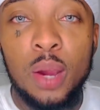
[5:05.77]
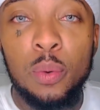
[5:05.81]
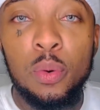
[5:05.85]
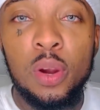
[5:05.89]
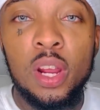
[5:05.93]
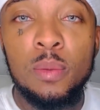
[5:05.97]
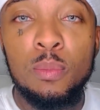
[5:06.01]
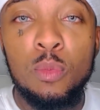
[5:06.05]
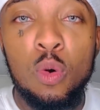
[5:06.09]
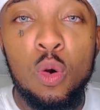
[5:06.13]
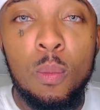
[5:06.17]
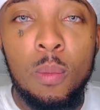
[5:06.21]
I
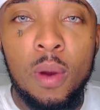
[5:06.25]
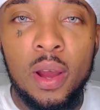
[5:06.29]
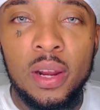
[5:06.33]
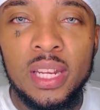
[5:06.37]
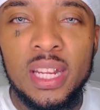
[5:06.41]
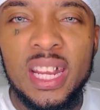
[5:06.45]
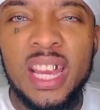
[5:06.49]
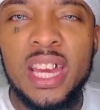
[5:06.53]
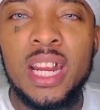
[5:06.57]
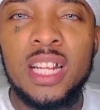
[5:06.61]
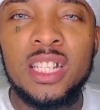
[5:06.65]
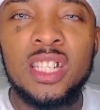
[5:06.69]
wanted more
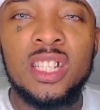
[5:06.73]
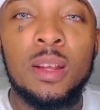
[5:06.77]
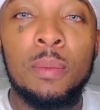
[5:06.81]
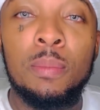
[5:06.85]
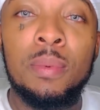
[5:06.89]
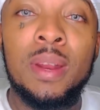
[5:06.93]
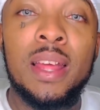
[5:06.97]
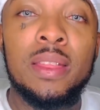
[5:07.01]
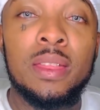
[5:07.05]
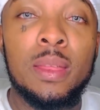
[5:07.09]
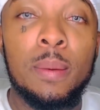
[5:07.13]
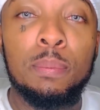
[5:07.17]
money, and I
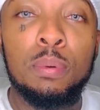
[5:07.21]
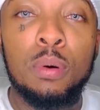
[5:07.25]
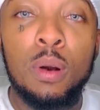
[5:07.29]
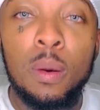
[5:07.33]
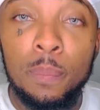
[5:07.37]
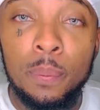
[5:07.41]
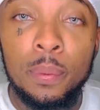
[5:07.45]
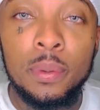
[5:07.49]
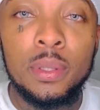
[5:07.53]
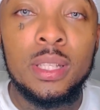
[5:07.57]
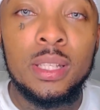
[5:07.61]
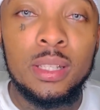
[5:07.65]
sublet the
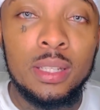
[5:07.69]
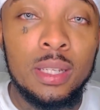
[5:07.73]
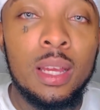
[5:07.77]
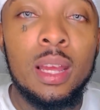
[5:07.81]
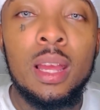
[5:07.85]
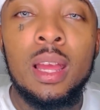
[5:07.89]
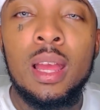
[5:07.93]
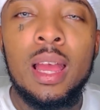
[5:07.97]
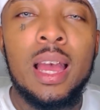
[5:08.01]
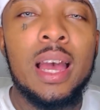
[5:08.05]
property,